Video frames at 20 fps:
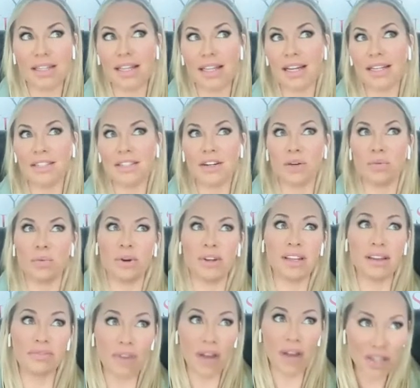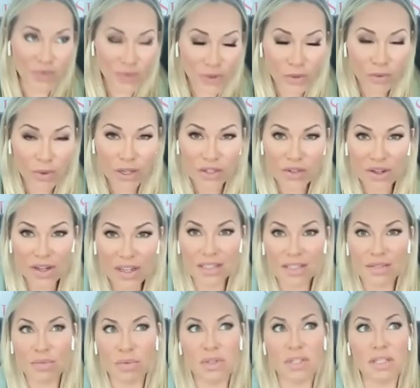And then I started working at fast food
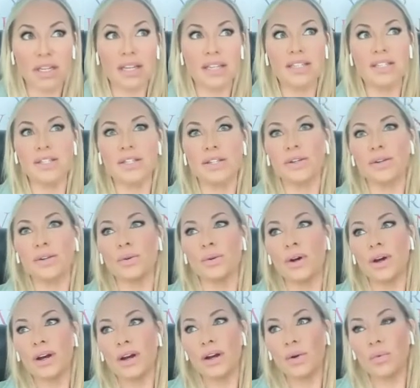restaurants, which led to